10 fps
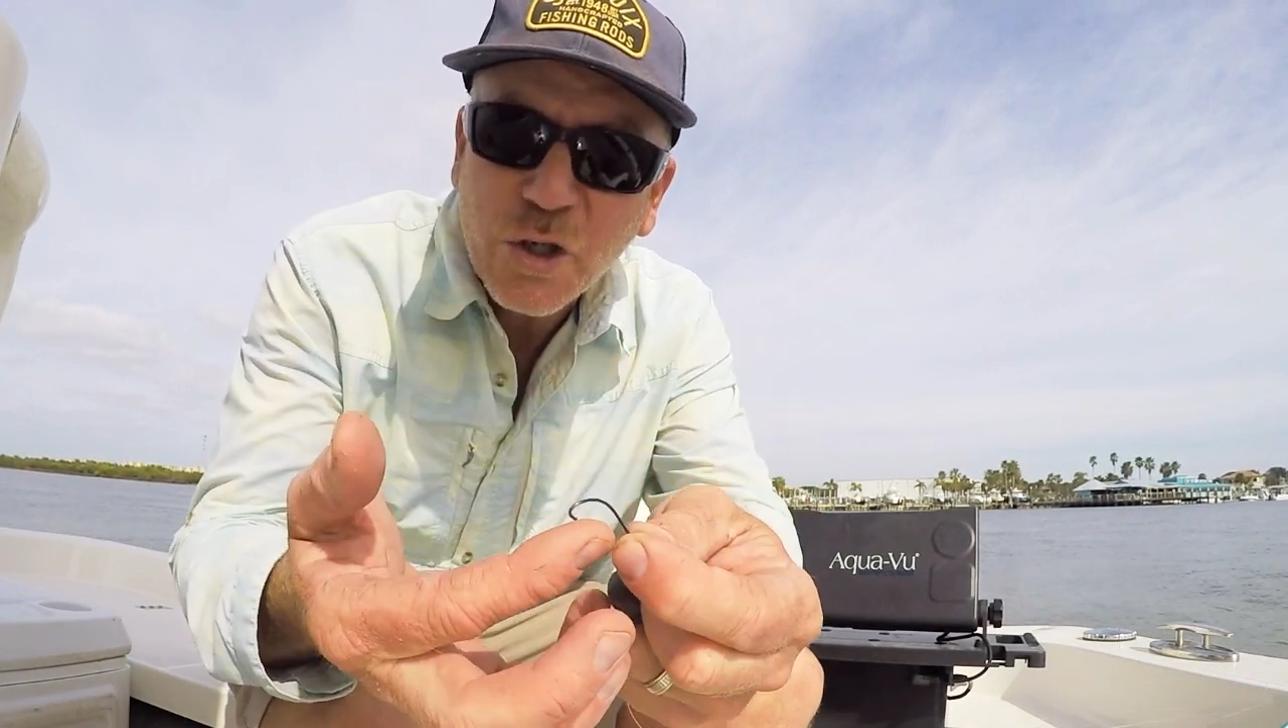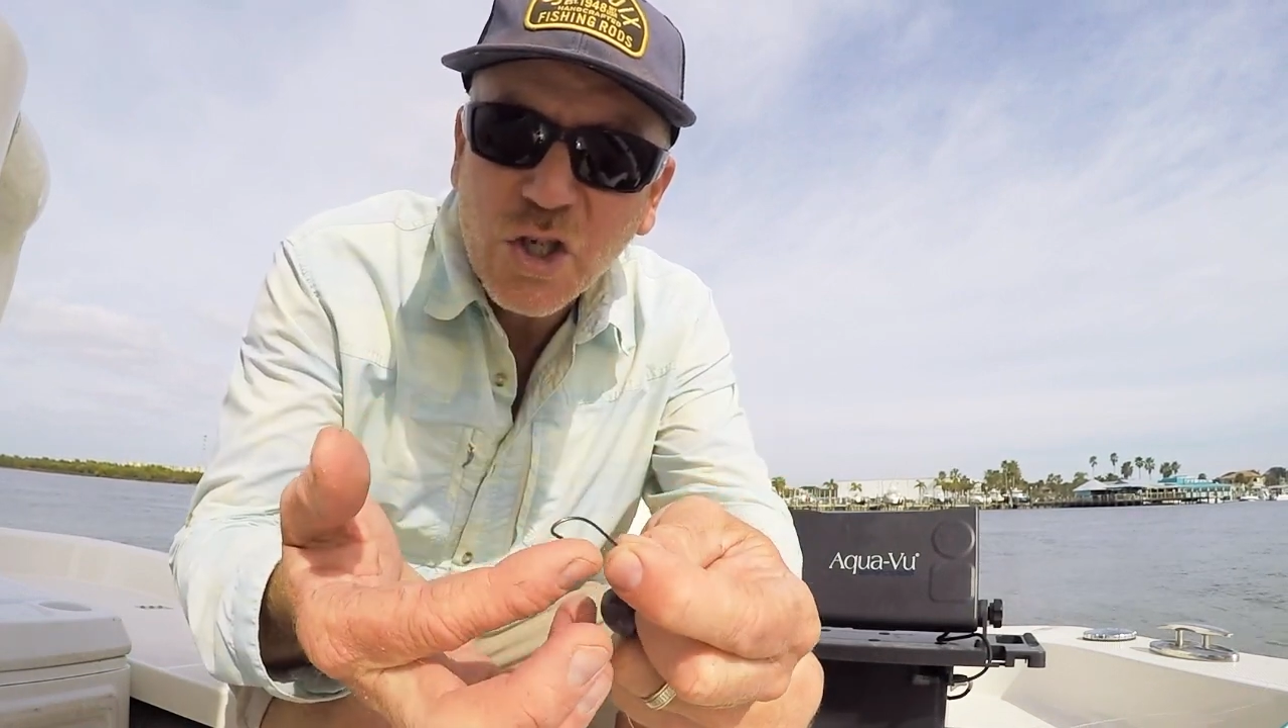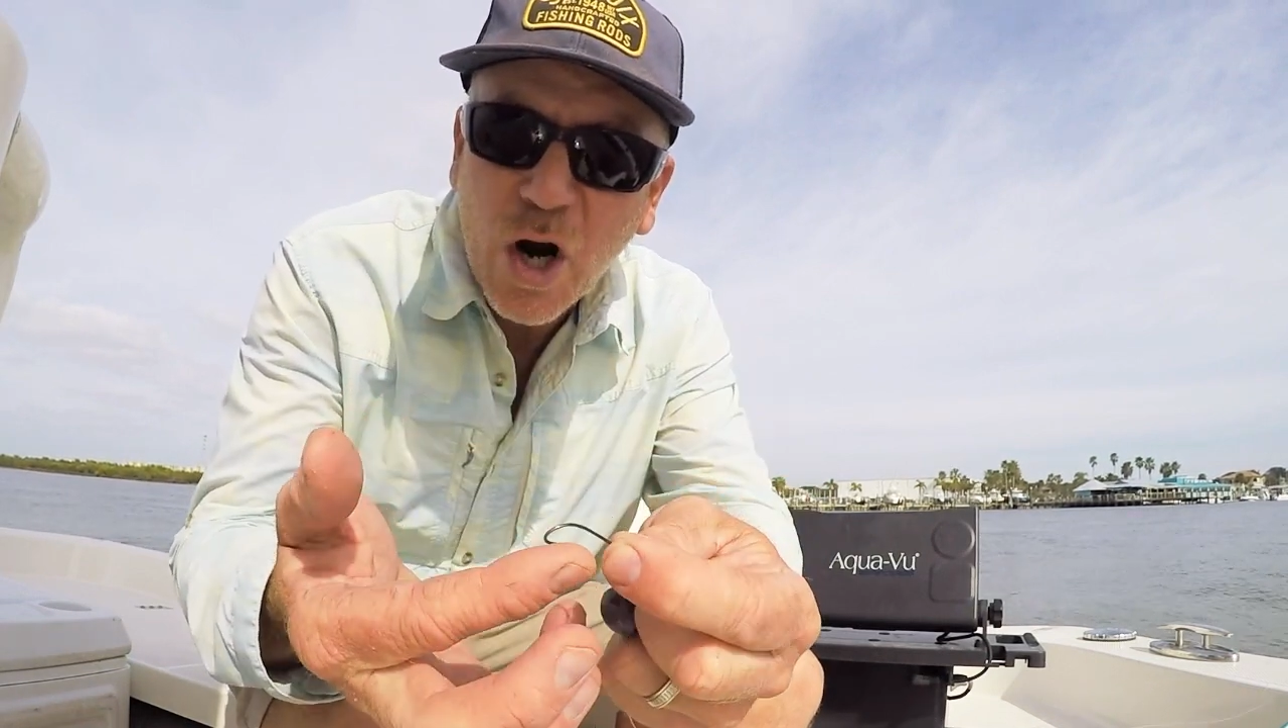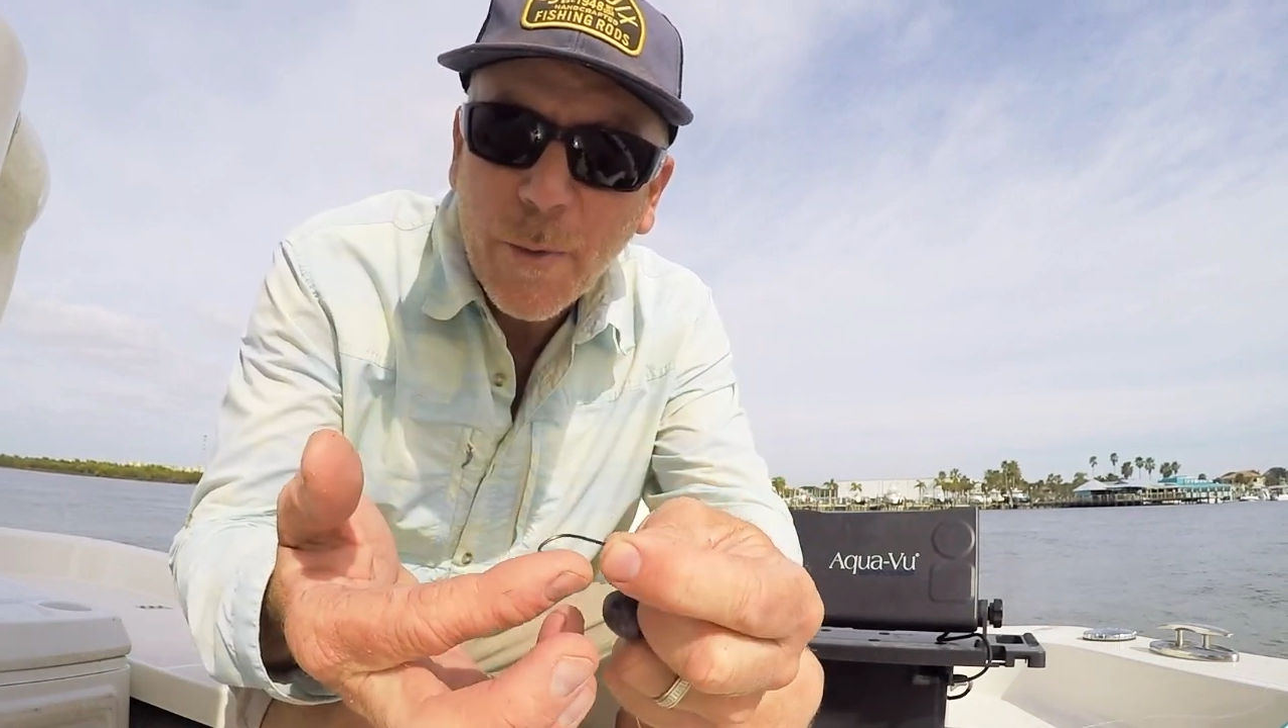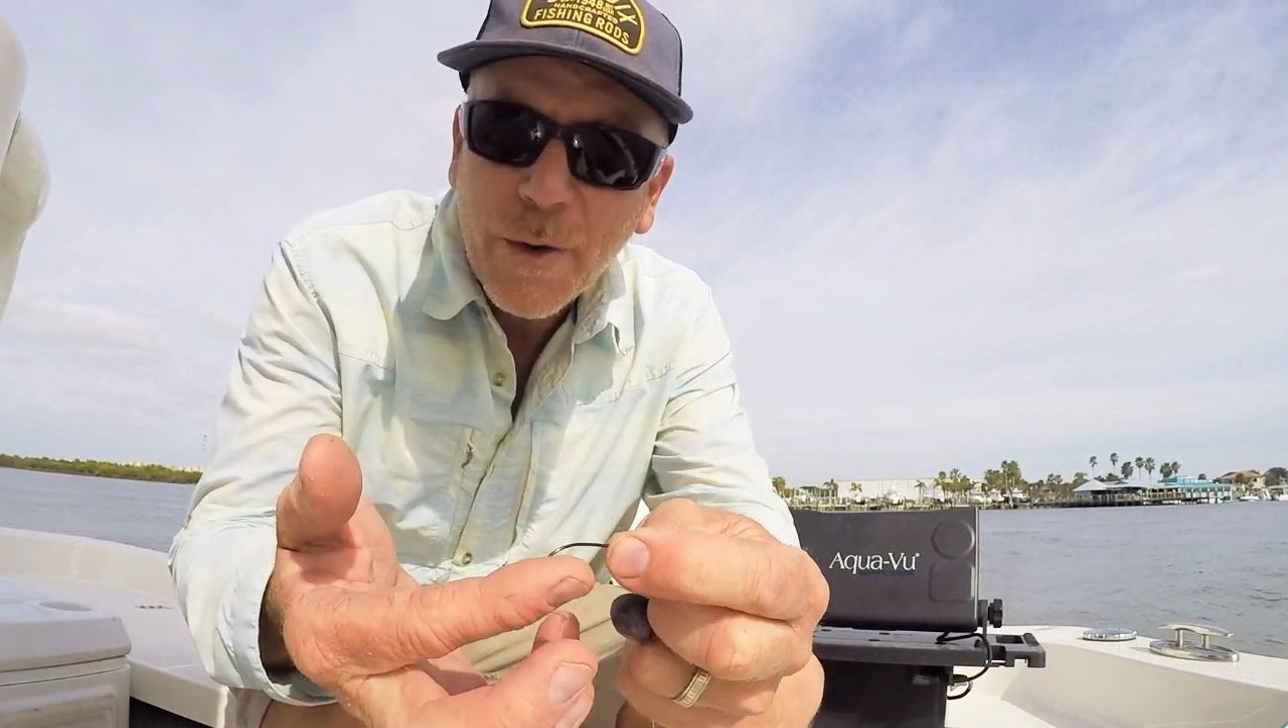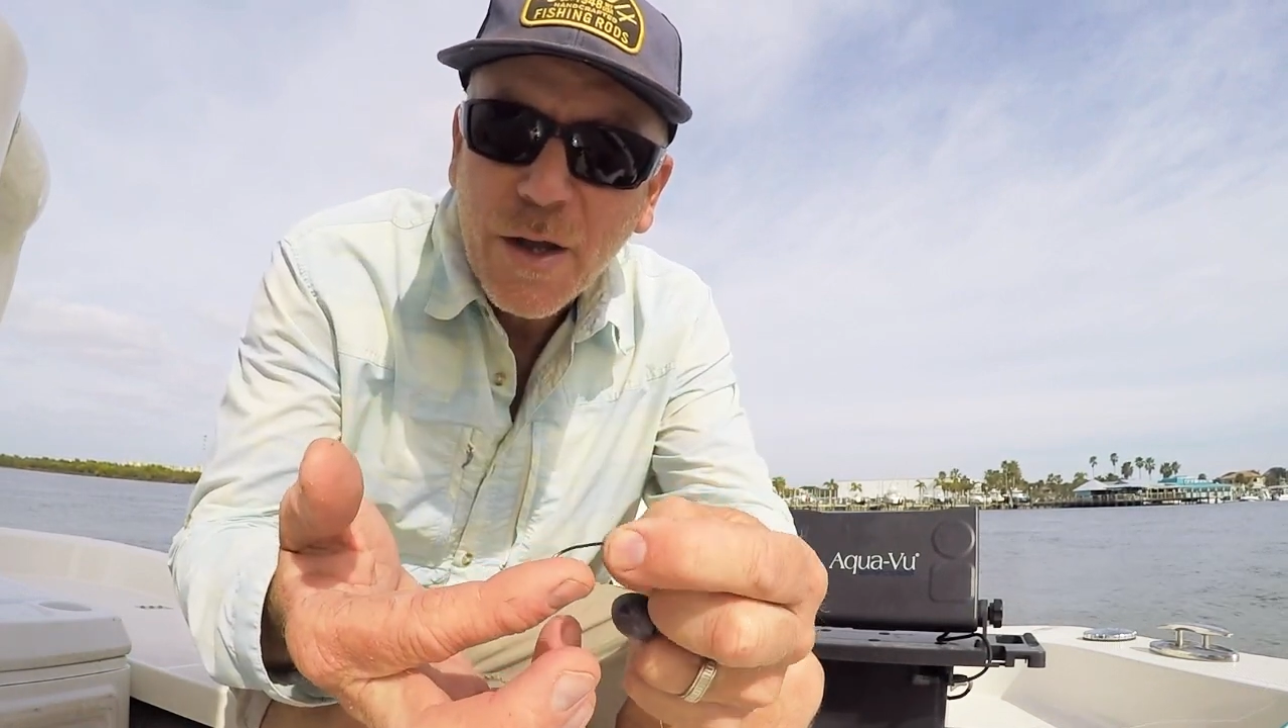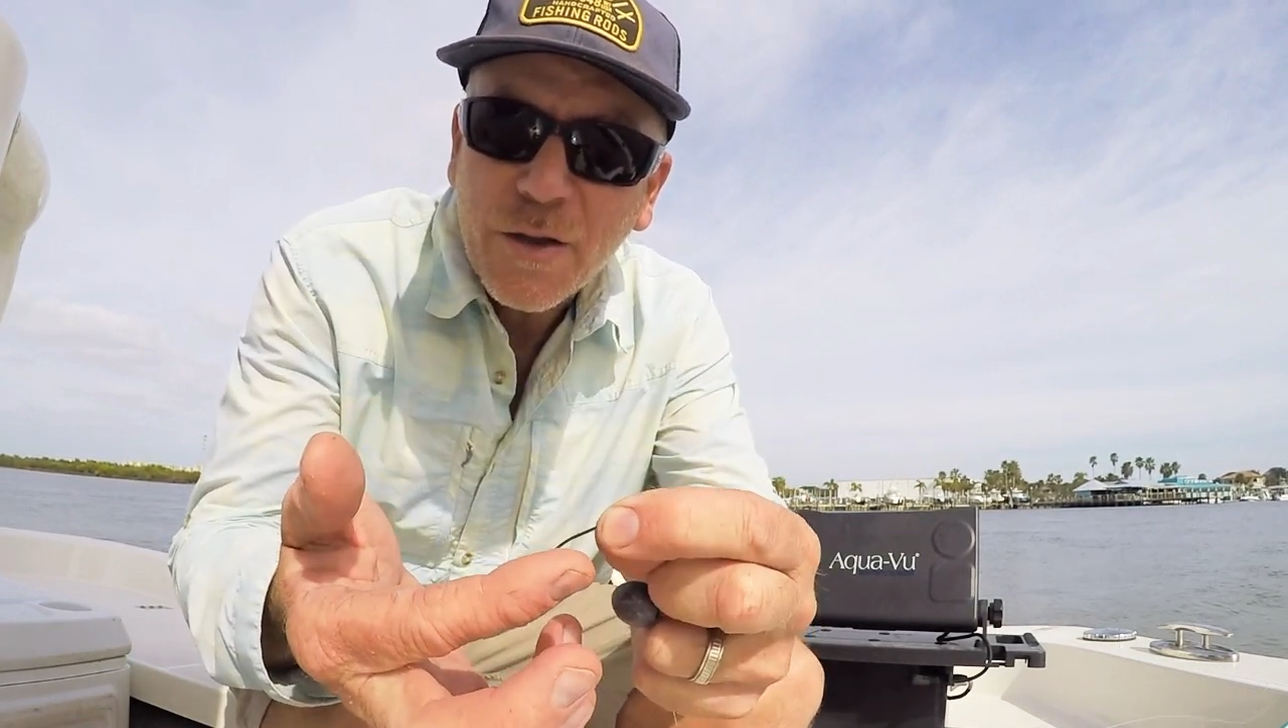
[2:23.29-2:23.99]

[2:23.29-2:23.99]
sharp.